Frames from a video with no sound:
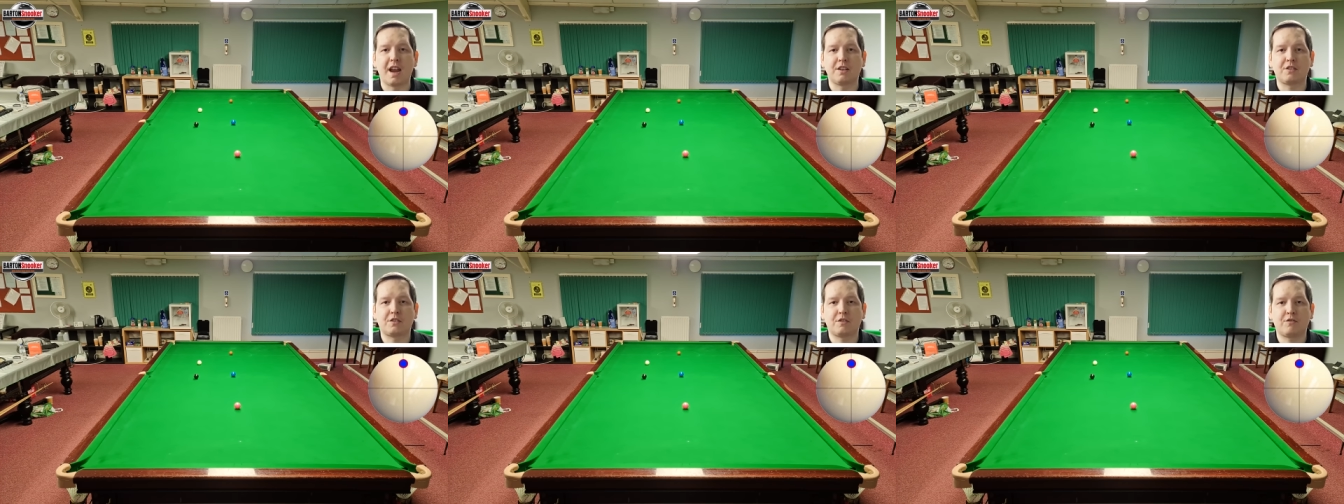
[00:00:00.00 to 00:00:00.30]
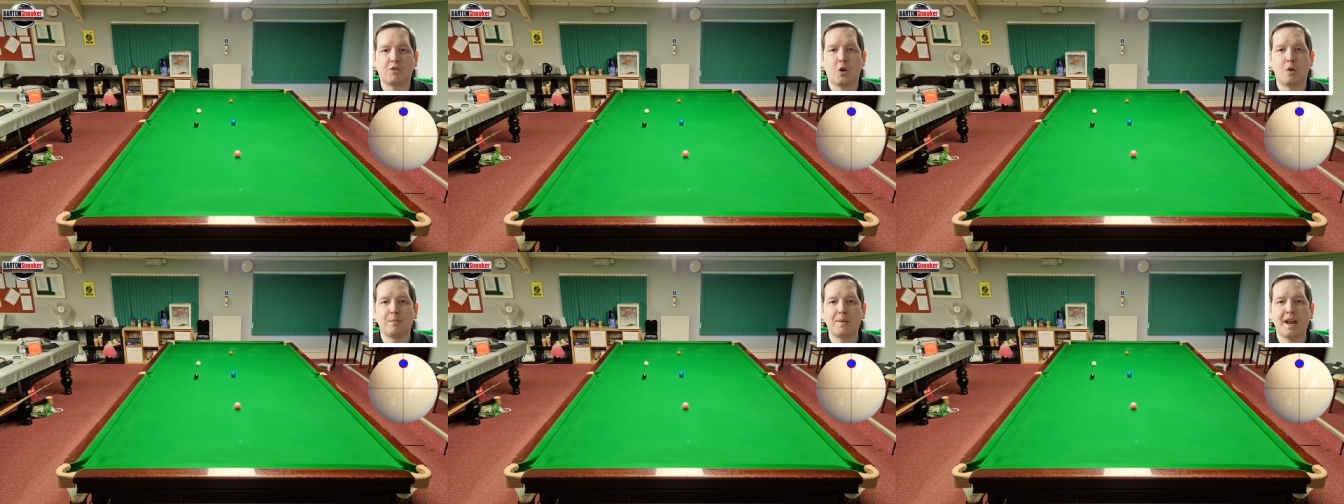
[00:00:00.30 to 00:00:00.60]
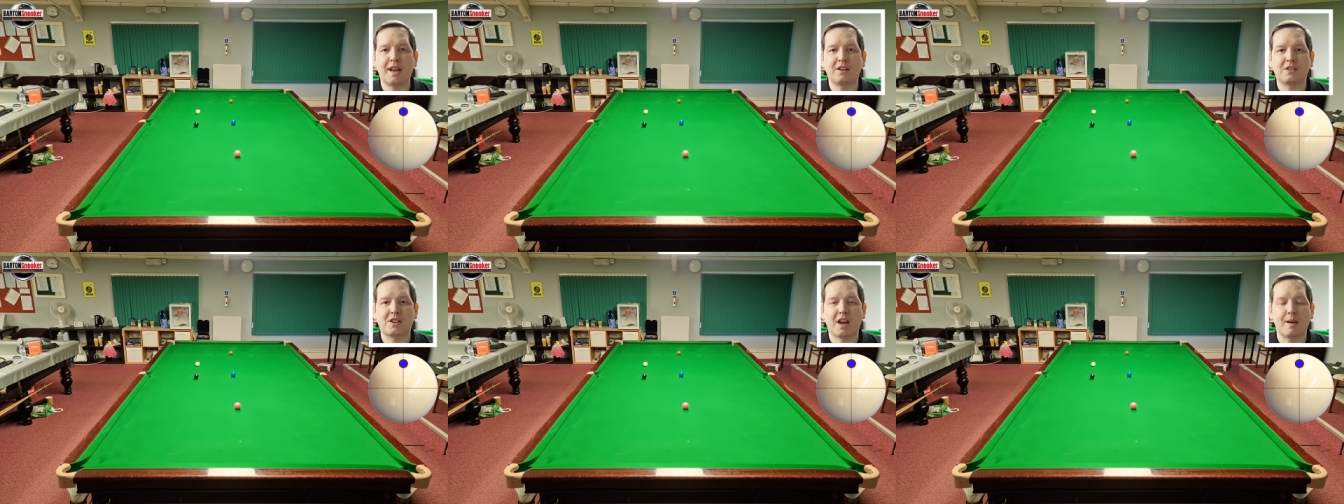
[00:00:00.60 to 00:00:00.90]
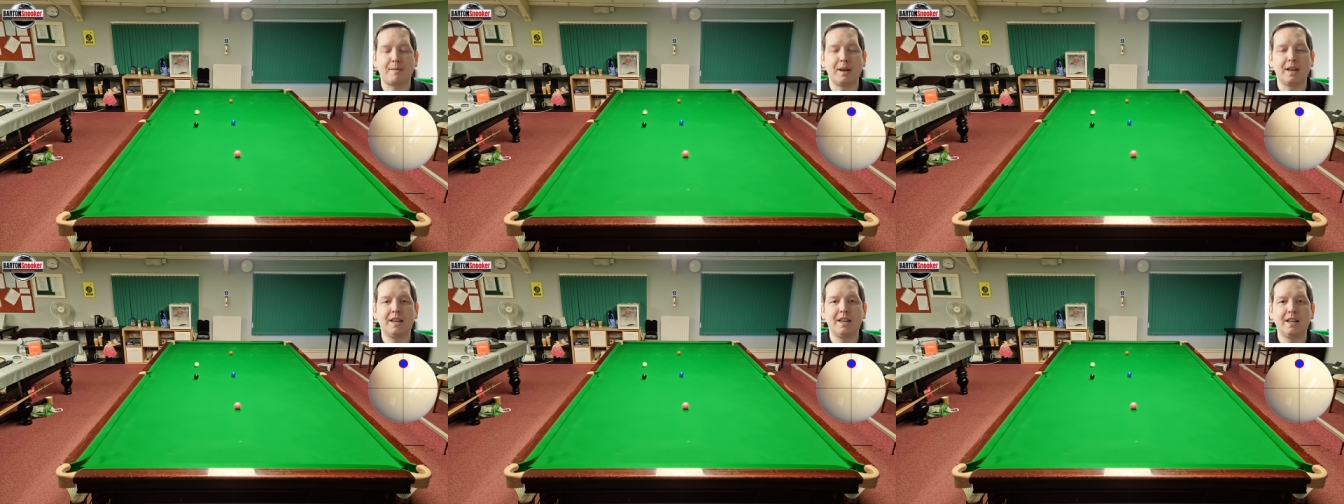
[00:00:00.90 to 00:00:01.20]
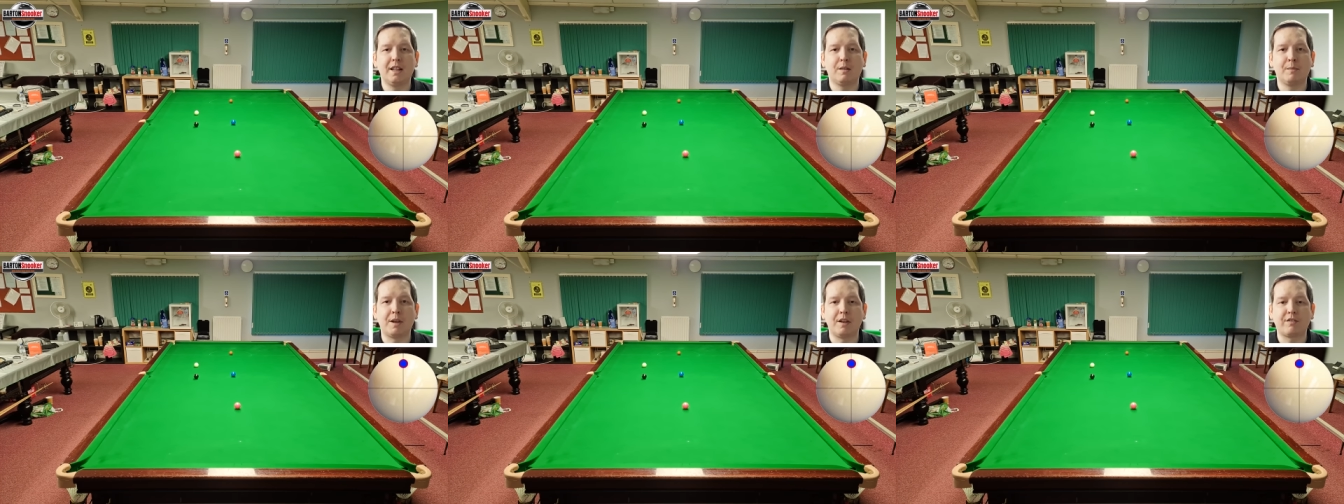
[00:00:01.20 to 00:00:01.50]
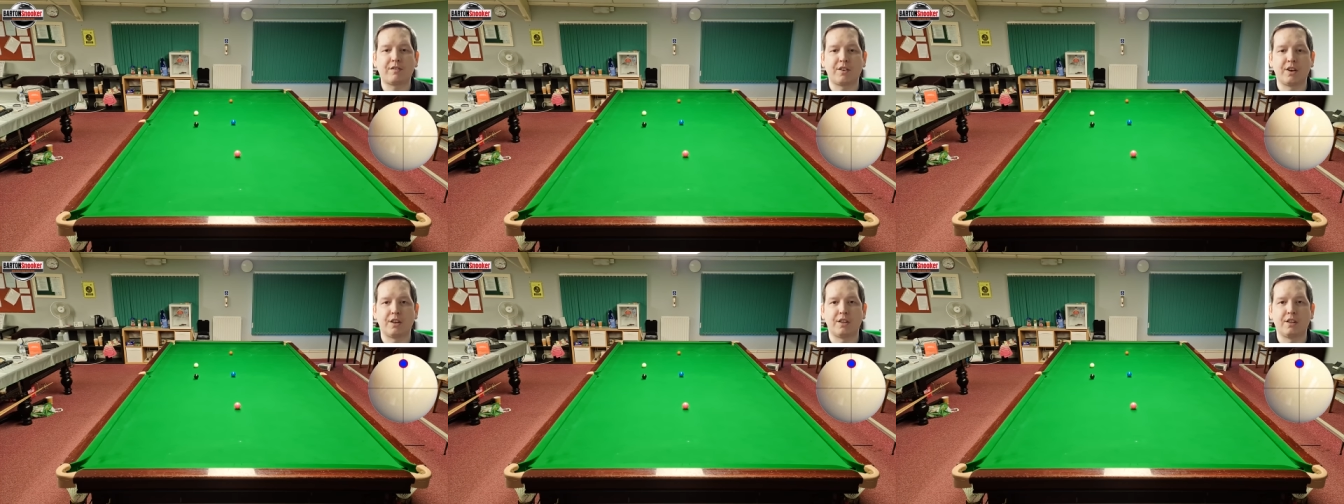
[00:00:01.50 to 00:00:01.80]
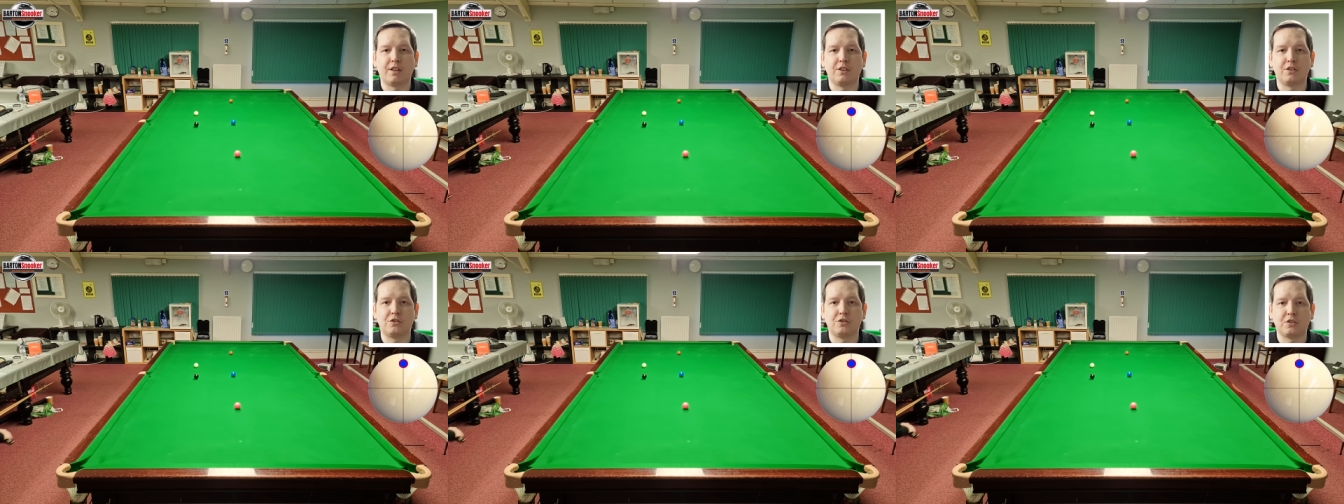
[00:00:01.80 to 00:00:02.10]
It's come down the table a little bit further
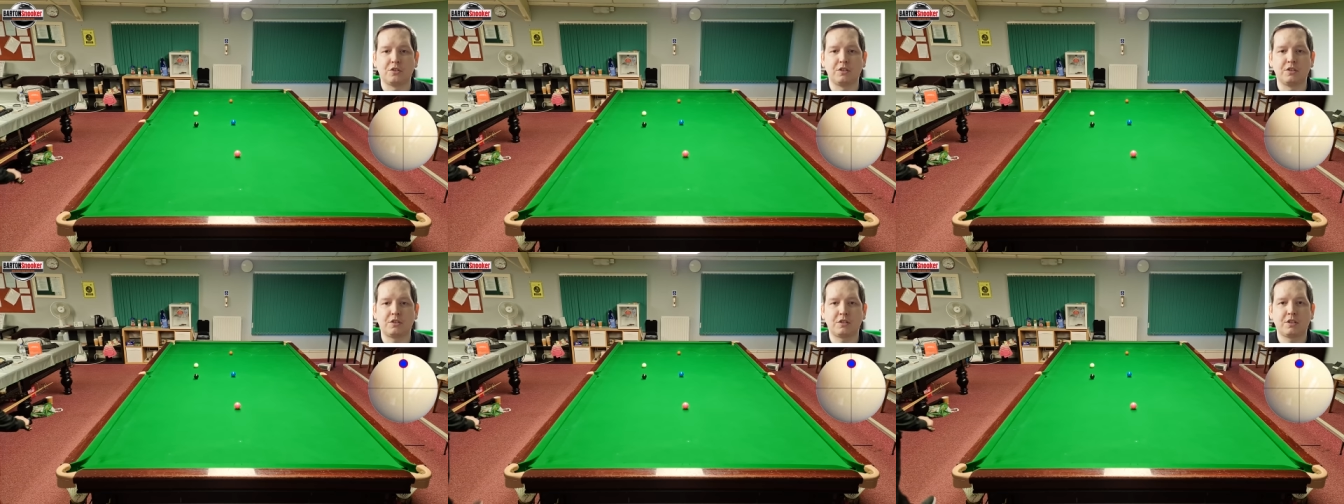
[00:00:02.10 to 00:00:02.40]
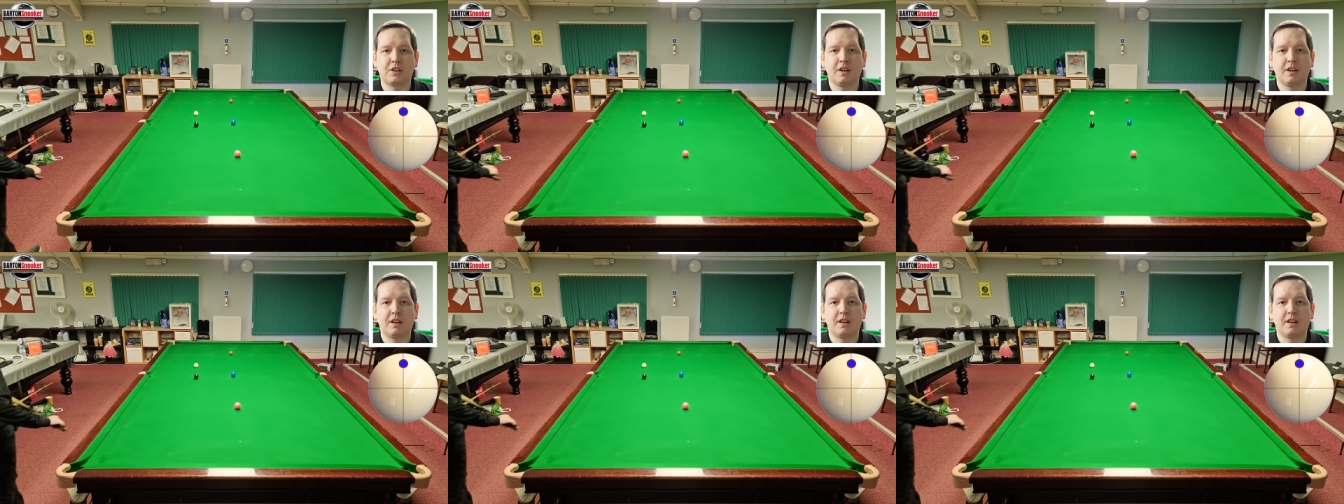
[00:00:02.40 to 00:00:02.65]
than Judd's.